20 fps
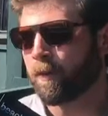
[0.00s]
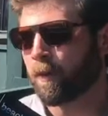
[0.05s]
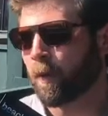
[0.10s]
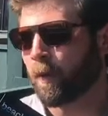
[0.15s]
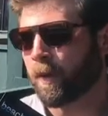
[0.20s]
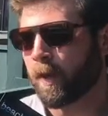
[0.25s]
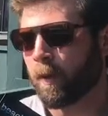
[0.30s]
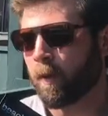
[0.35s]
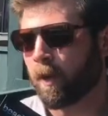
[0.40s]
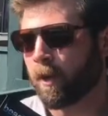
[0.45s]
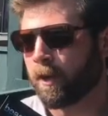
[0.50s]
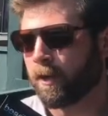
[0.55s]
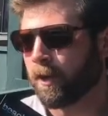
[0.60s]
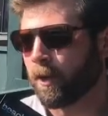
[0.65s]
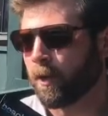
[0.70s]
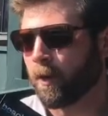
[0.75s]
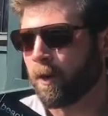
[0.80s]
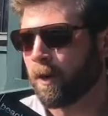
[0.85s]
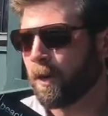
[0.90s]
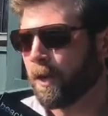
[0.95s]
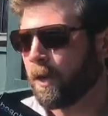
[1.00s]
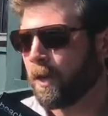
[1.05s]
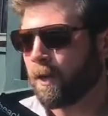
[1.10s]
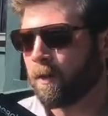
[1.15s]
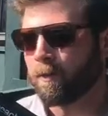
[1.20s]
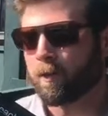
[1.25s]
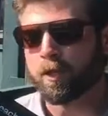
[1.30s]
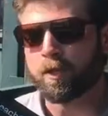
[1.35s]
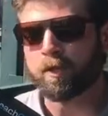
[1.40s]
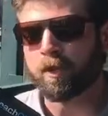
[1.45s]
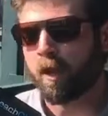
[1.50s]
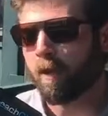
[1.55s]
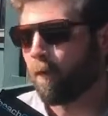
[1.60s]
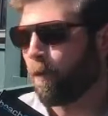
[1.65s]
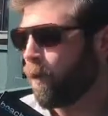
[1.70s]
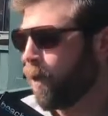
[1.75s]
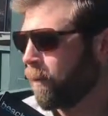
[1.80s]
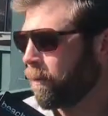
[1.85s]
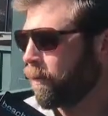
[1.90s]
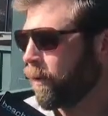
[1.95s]
for what they want to do, just solve
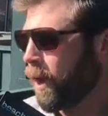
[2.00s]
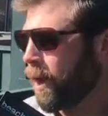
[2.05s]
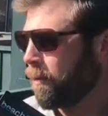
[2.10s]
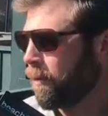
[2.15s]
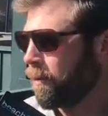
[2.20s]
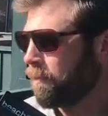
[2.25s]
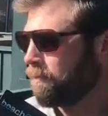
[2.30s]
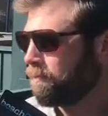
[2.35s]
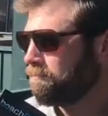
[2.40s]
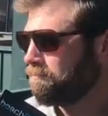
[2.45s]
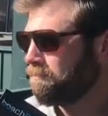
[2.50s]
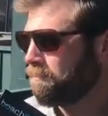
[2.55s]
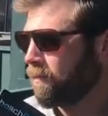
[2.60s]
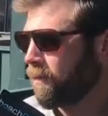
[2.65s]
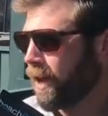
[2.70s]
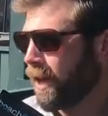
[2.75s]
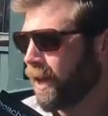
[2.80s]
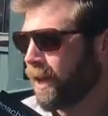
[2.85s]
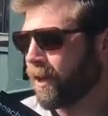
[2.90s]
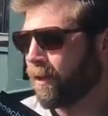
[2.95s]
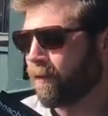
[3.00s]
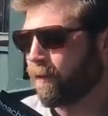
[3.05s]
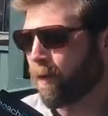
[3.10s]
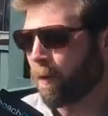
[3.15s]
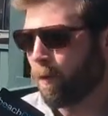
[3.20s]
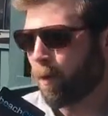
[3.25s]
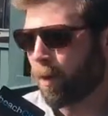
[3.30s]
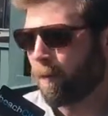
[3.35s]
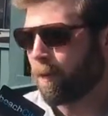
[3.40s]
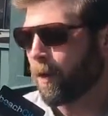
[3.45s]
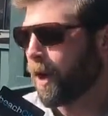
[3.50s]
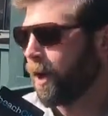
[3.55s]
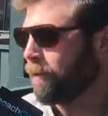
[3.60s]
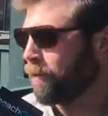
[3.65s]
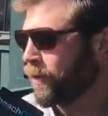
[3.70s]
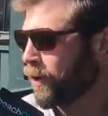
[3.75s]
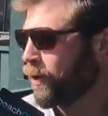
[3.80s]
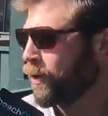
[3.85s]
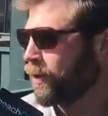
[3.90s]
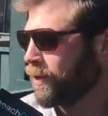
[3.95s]
one problem, and from one
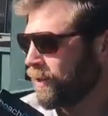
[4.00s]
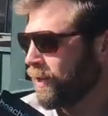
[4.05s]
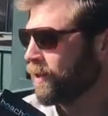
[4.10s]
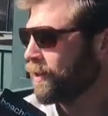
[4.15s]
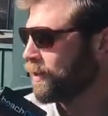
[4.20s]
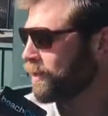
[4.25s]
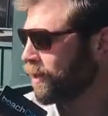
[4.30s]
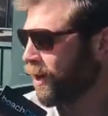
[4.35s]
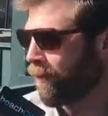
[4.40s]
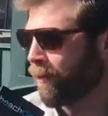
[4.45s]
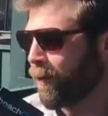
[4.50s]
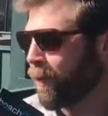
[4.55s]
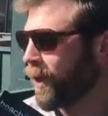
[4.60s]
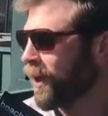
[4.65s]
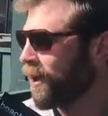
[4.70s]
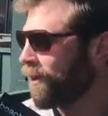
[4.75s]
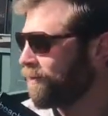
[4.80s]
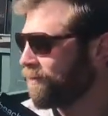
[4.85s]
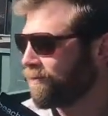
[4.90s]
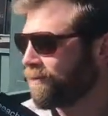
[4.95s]
problem you can solve it well.